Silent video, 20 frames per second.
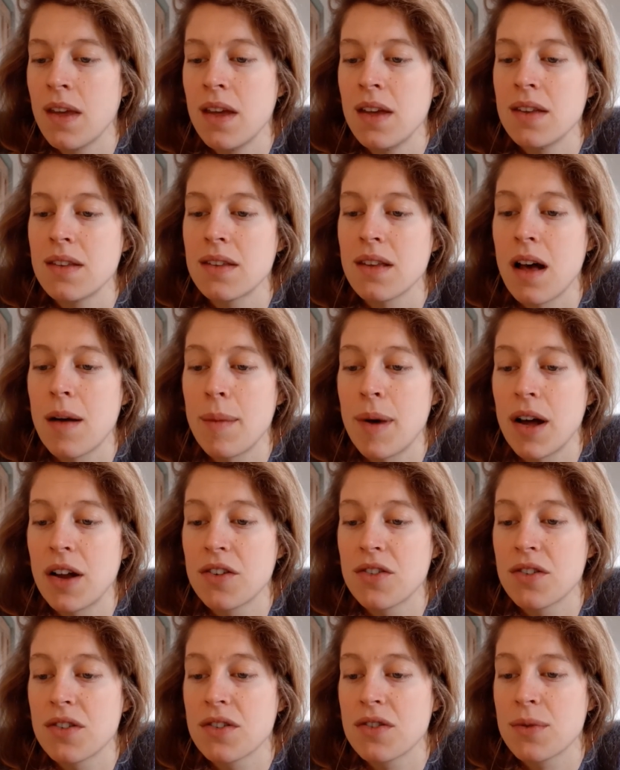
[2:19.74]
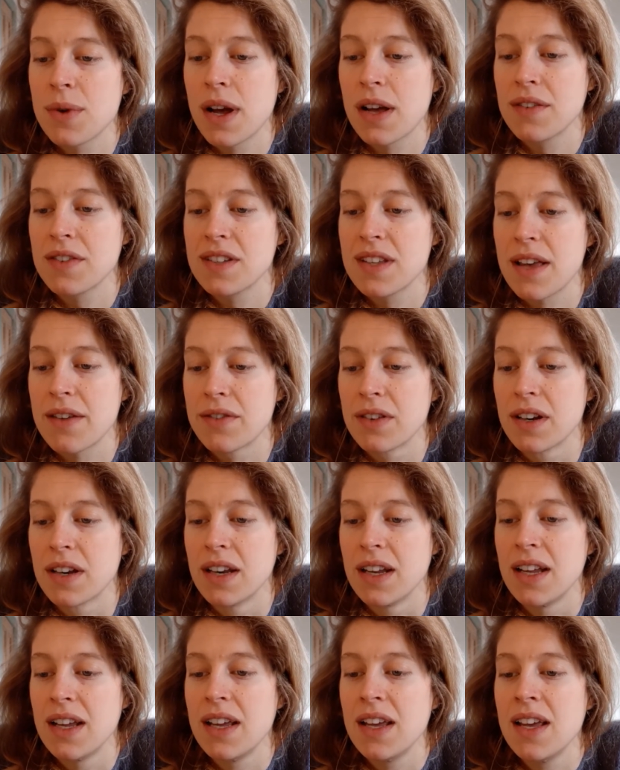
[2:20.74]
Psalm 112 7.
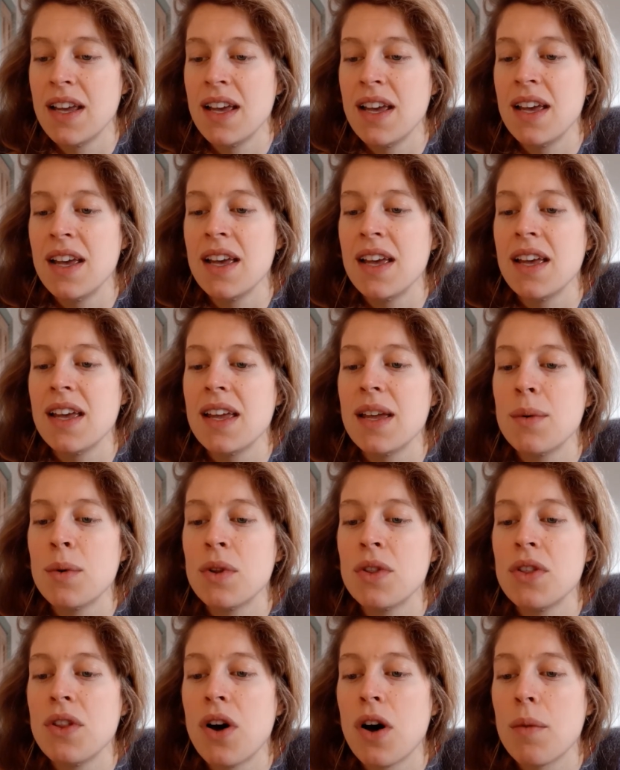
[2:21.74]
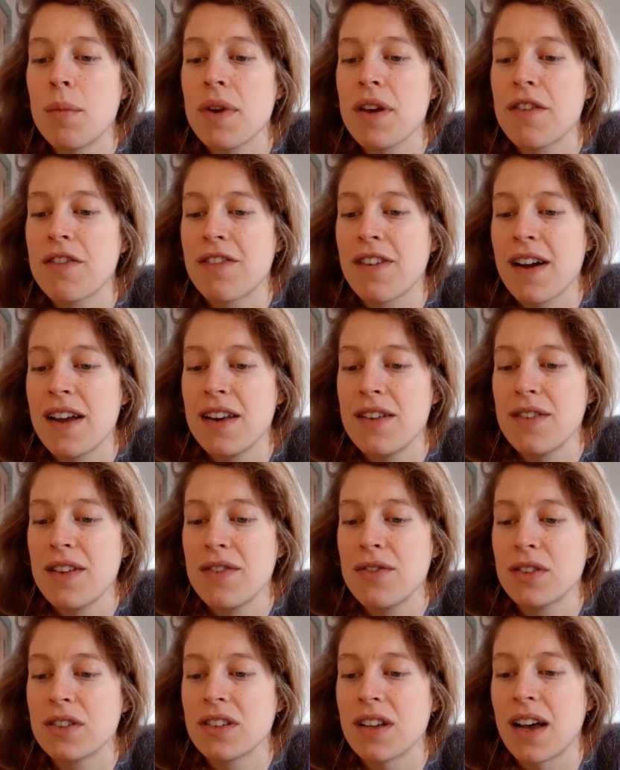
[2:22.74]
He will not be afraid of
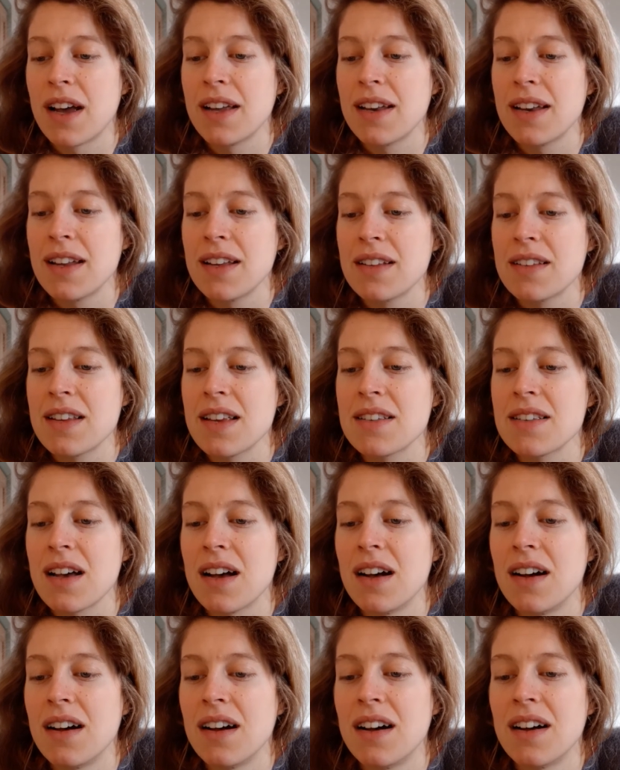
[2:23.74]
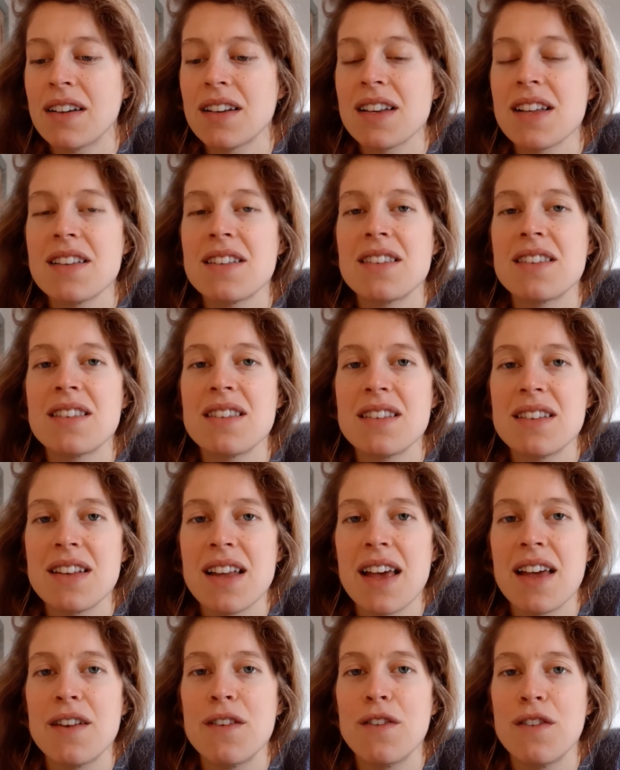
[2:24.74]
evil tidings. His heart is
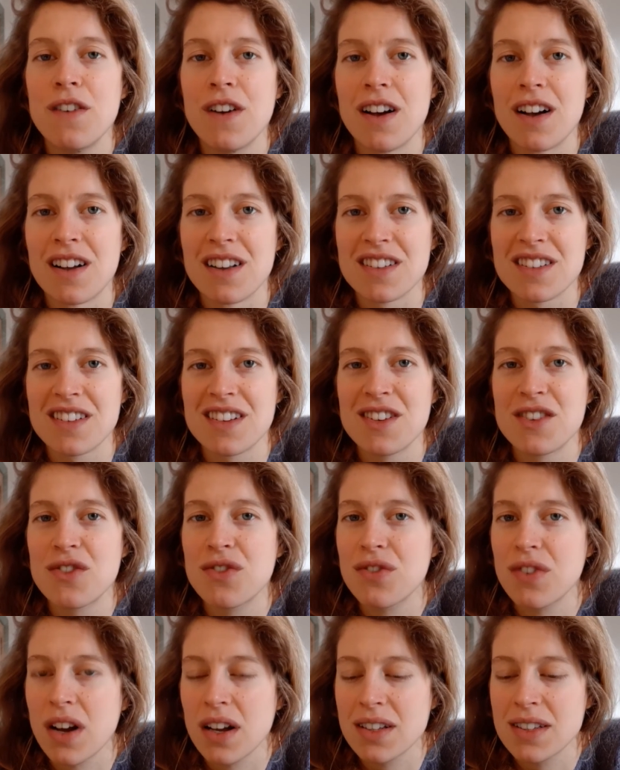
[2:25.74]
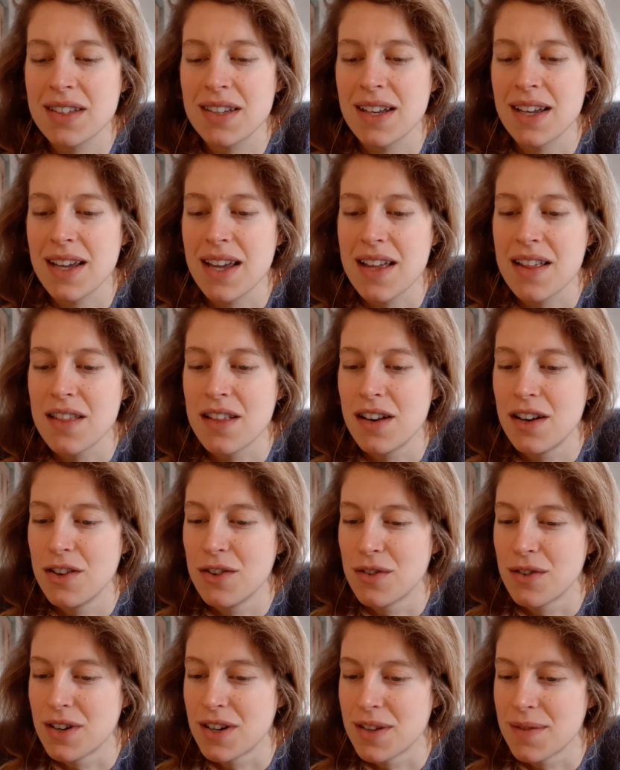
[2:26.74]
steadfast, trusting in the
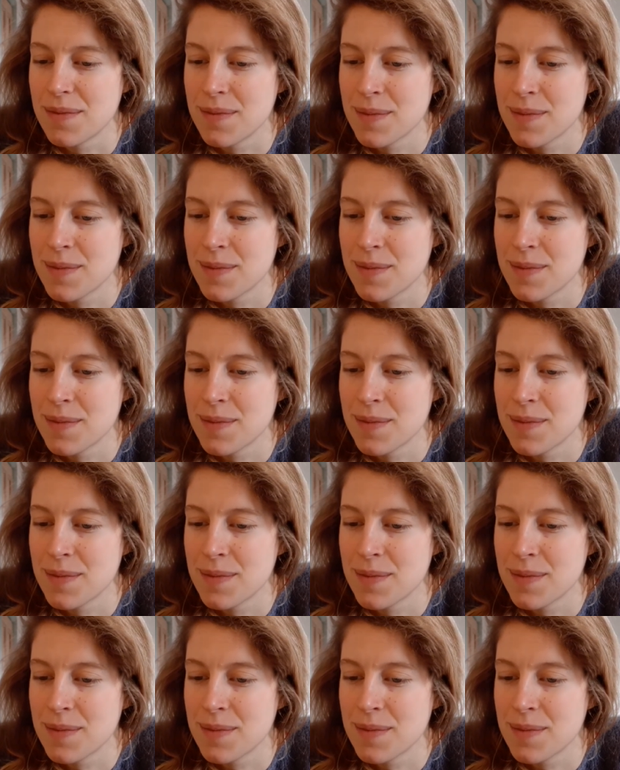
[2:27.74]
Lord.